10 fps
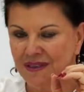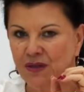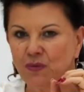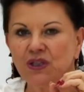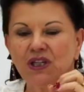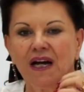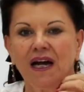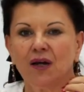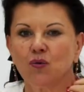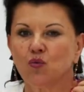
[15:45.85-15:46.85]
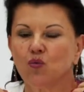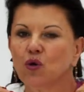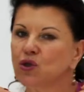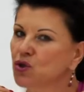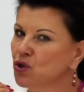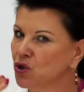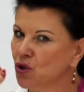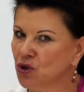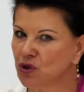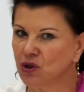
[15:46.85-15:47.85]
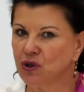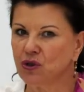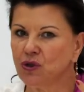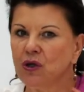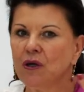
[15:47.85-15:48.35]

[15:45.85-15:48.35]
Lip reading: which I want to talk to you,